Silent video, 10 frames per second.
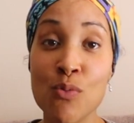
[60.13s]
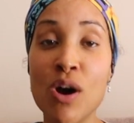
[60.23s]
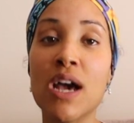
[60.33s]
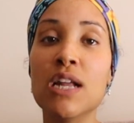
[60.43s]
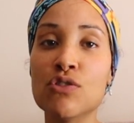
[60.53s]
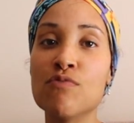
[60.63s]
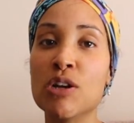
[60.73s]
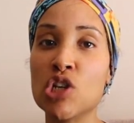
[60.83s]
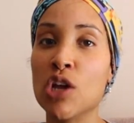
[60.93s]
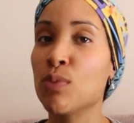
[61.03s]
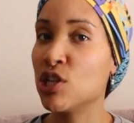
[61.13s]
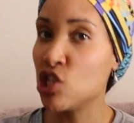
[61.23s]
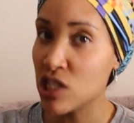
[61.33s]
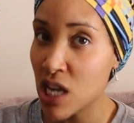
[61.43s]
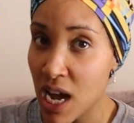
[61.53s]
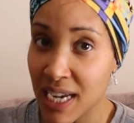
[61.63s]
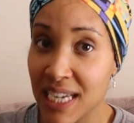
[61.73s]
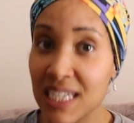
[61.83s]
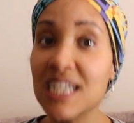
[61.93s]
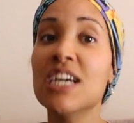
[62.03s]
what can I do with my child where she's
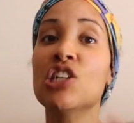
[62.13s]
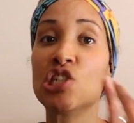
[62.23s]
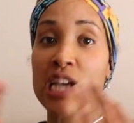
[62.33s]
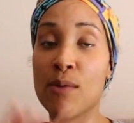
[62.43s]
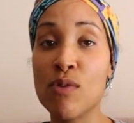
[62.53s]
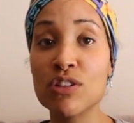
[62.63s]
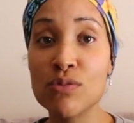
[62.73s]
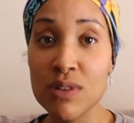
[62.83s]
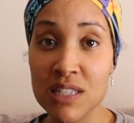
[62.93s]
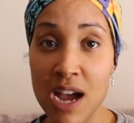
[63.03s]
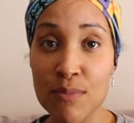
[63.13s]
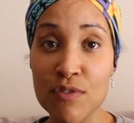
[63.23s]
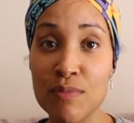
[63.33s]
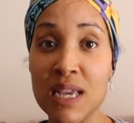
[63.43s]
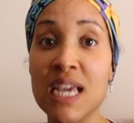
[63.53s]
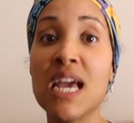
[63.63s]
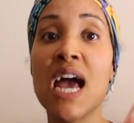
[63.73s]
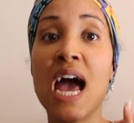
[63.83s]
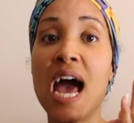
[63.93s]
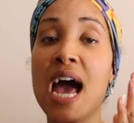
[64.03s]
learning, she's getting one-to-one time with me,
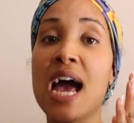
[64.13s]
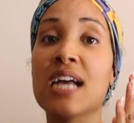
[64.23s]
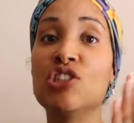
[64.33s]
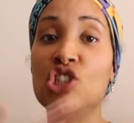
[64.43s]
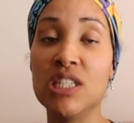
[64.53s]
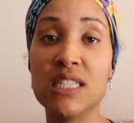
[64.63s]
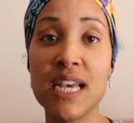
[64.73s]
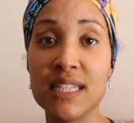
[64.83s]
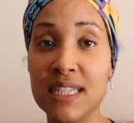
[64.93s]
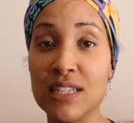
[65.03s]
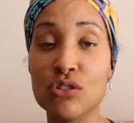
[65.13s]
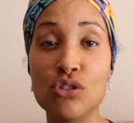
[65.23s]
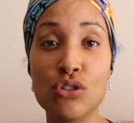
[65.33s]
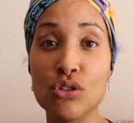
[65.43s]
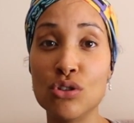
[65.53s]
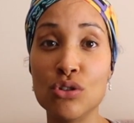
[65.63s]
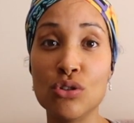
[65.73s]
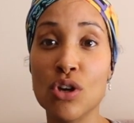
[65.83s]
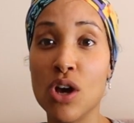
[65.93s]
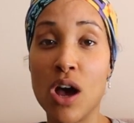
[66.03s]
and she's getting
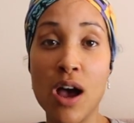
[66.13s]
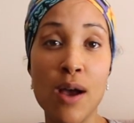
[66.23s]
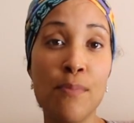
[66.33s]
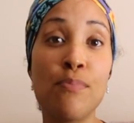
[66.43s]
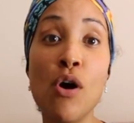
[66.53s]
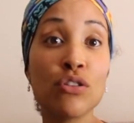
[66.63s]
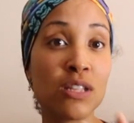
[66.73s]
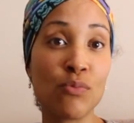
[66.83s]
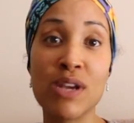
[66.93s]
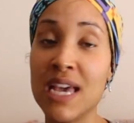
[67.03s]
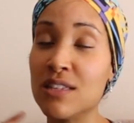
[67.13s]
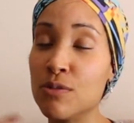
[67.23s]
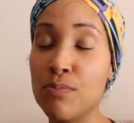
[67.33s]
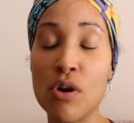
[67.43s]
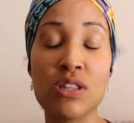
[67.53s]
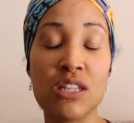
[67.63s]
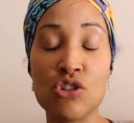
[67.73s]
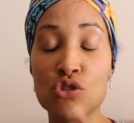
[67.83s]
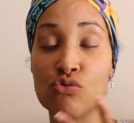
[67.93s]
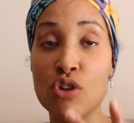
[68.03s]
to bond, and we're getting to bond
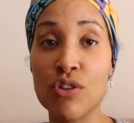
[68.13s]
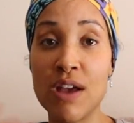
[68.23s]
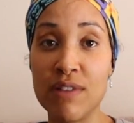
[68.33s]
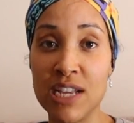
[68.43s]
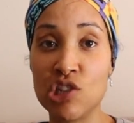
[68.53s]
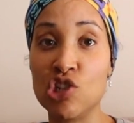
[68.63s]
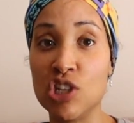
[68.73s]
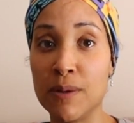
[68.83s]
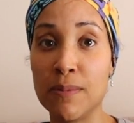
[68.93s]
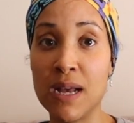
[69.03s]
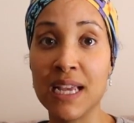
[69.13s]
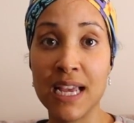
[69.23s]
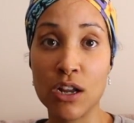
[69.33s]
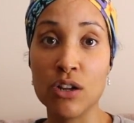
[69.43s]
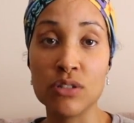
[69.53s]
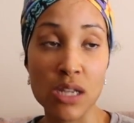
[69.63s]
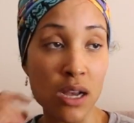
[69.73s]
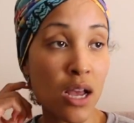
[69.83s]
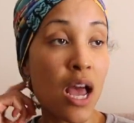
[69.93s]
and just grow that relationship and get closer.